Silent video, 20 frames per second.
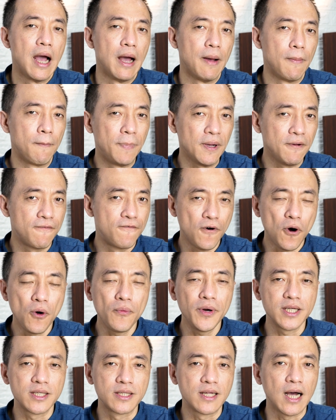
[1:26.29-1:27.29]
before
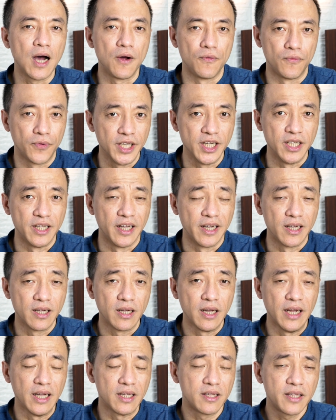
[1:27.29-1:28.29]
we start reading.
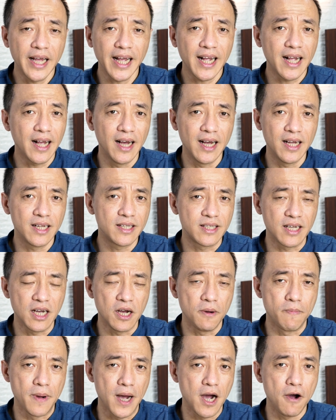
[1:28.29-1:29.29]
It takes us
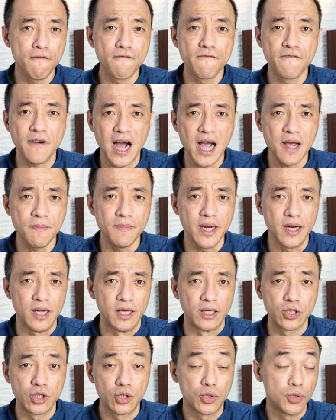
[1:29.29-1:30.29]
about 5
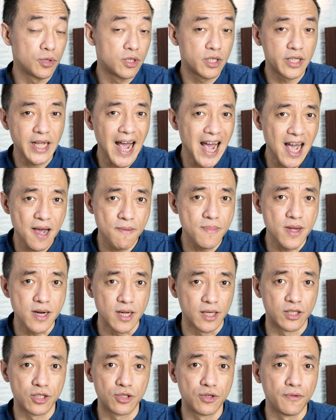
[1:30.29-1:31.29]
minutes to 10
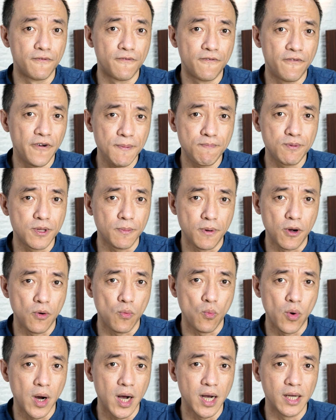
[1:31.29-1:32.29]
minutes to flip the book
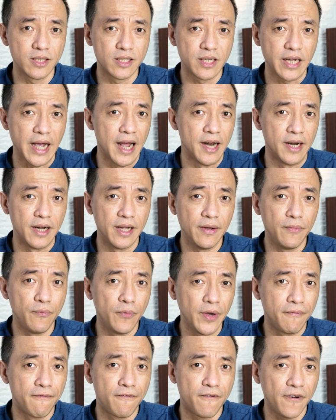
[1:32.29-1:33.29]
once, and
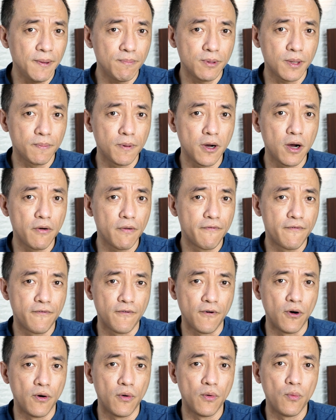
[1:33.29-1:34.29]
we flip the book
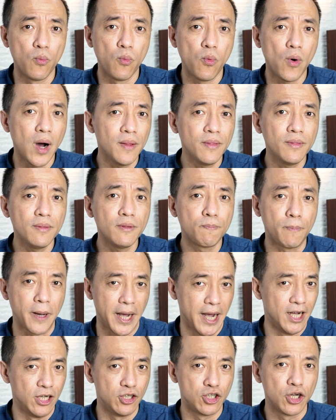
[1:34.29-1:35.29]
for 1
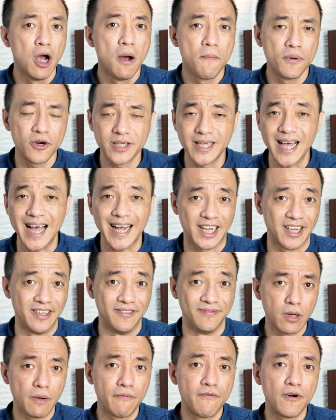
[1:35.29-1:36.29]
page per second.
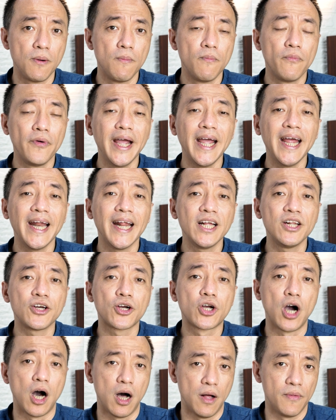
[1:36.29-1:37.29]
From reading the
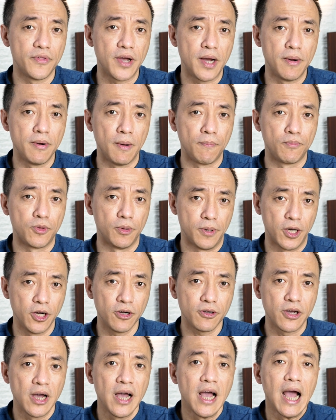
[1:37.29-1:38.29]
content of the book
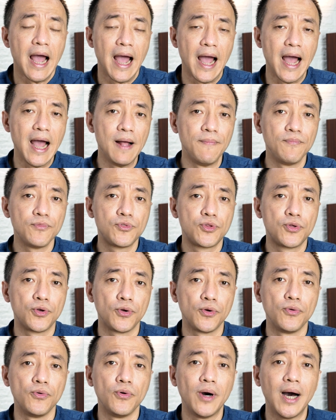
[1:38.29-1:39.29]
and
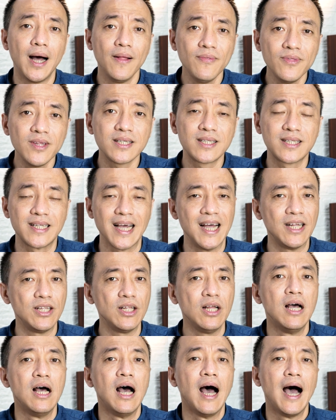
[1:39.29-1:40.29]
to understand
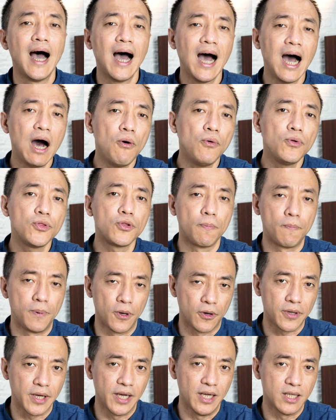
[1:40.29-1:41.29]
how the
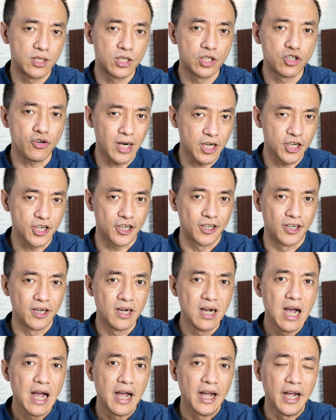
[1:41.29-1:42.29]
book is structured,
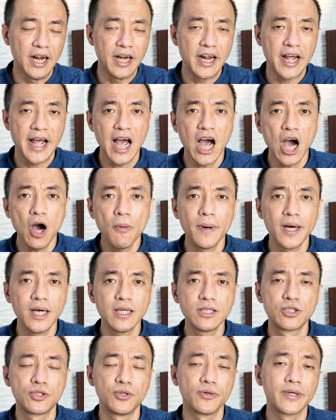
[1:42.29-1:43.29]
it helps
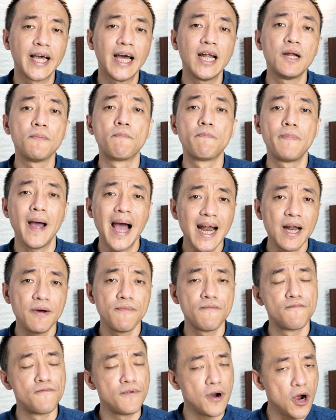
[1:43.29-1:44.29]
us to get a better
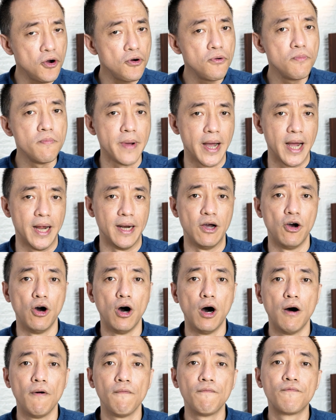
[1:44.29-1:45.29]
roadmap
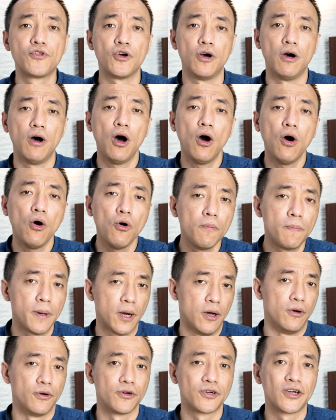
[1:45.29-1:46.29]
of the whole
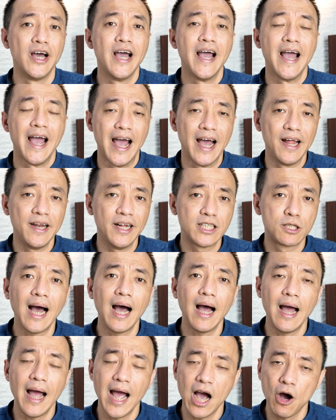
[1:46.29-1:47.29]
book, and it
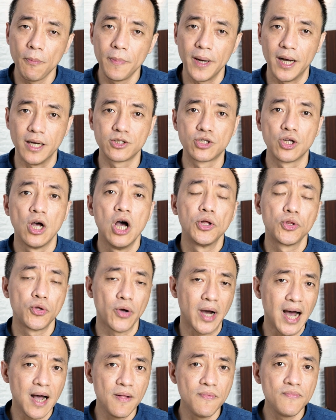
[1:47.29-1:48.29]
helps us to
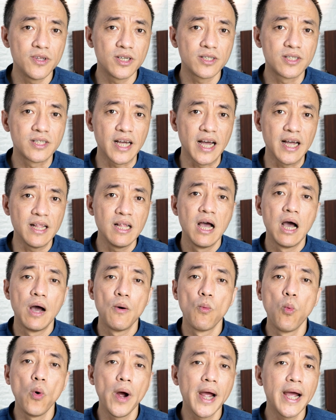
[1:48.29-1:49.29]
understand
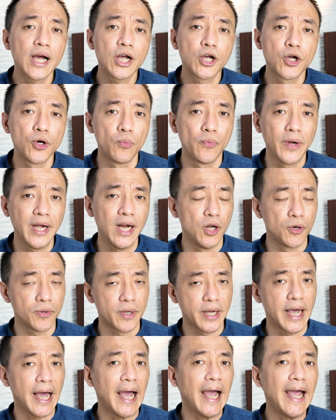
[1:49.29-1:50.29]
where could we
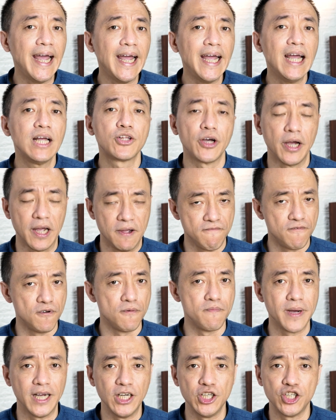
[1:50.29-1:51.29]
locate the
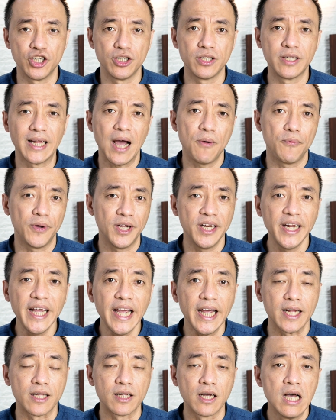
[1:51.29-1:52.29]
information that we
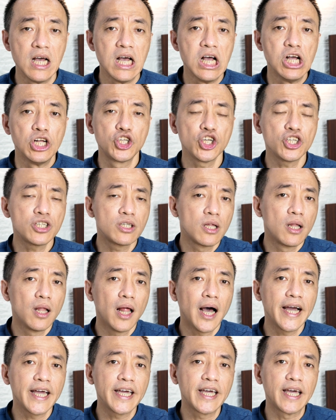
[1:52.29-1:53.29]
need. Just
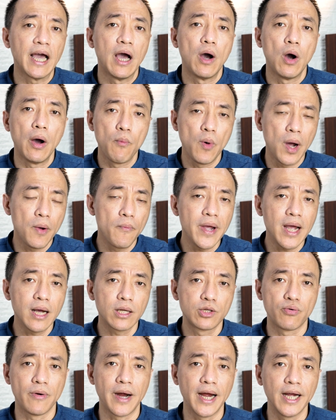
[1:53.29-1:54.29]
like when we are
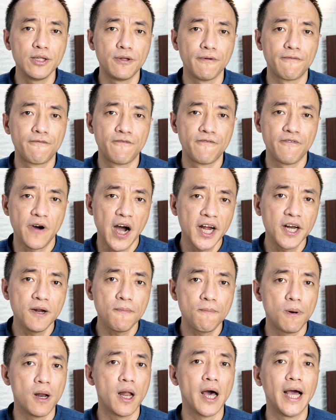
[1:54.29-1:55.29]
trying to find a
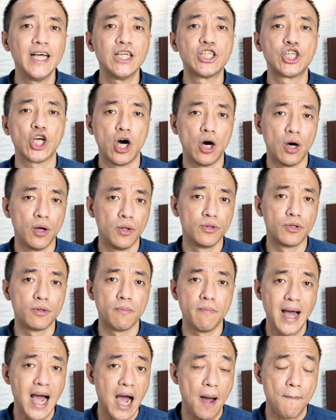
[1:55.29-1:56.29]
place on the
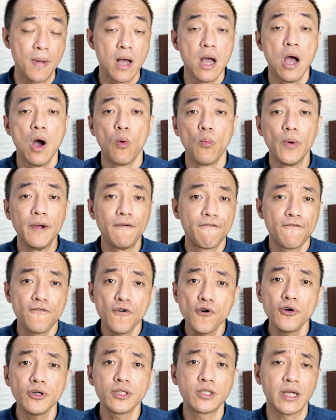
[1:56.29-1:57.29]
map, we
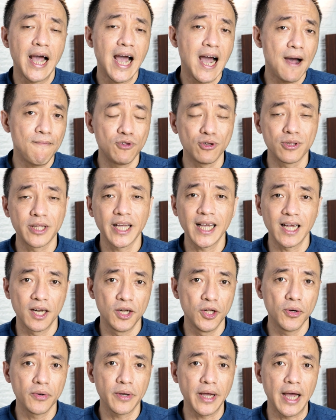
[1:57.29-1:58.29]
first have to take a
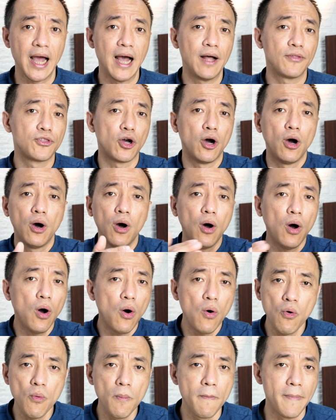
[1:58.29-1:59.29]
look at the
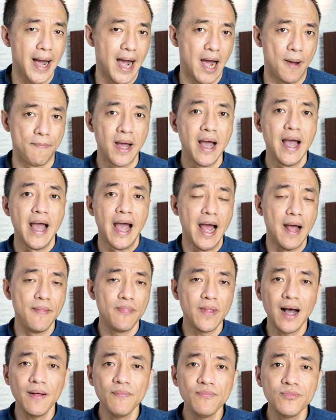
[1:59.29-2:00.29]
whole map and
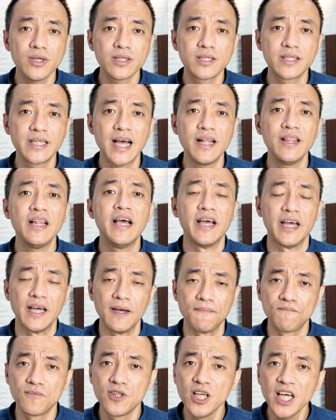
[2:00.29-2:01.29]
understand
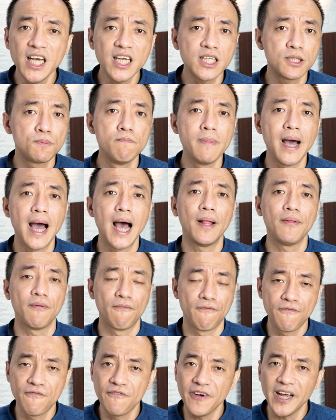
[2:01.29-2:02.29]
if this map
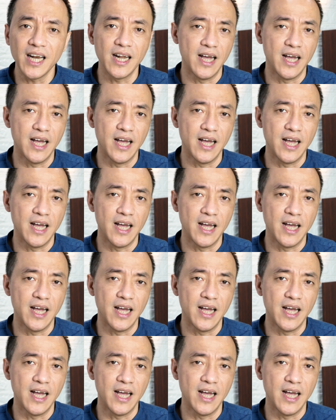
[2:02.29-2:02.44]
fit